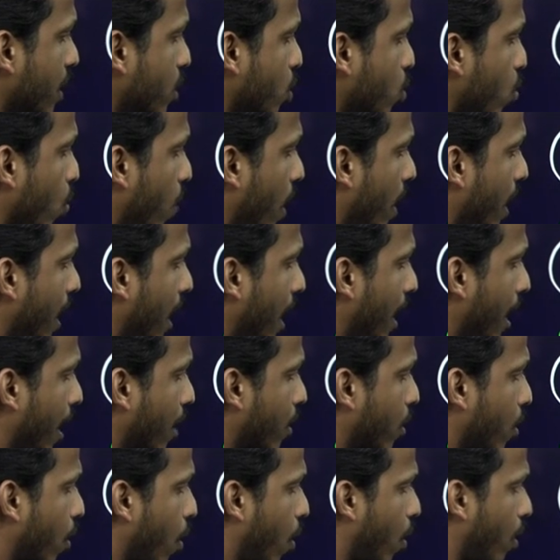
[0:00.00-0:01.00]
this one
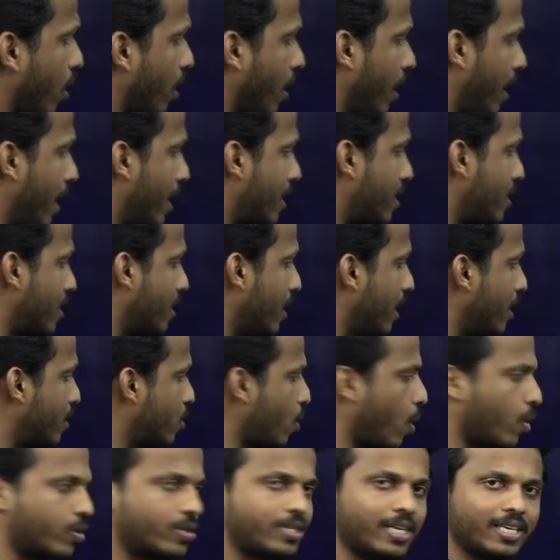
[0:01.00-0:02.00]
electron, it's
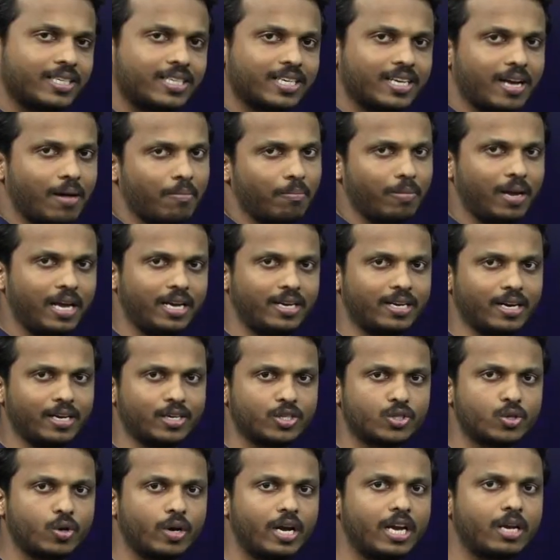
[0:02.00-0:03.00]
octet
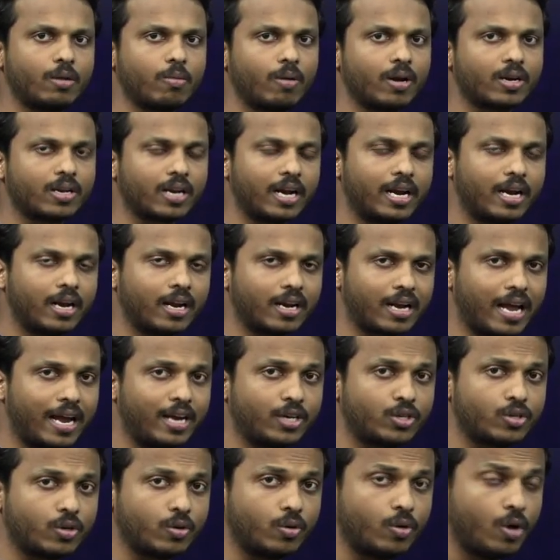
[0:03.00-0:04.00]
completed. So it will
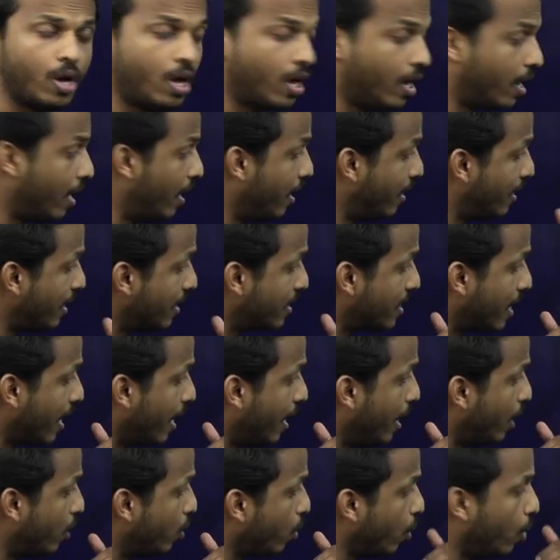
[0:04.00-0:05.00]
it is
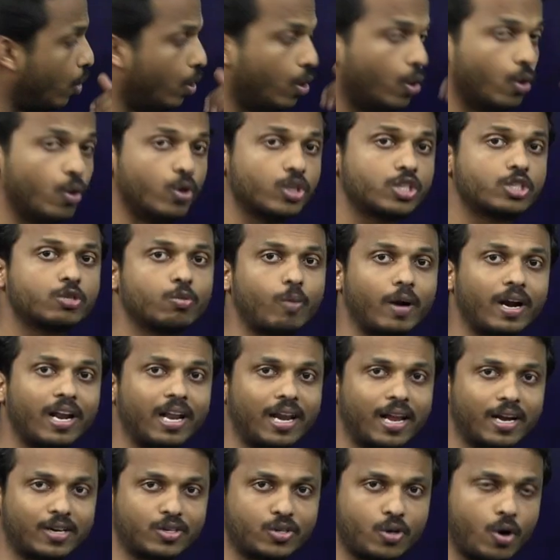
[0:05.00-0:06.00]
ready to lose one
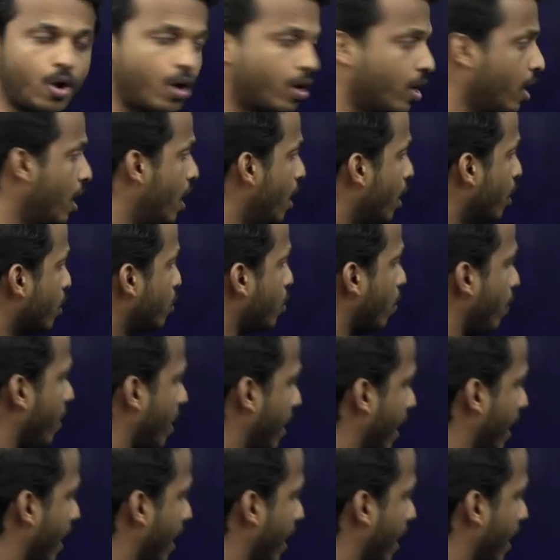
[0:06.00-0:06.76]
electron. So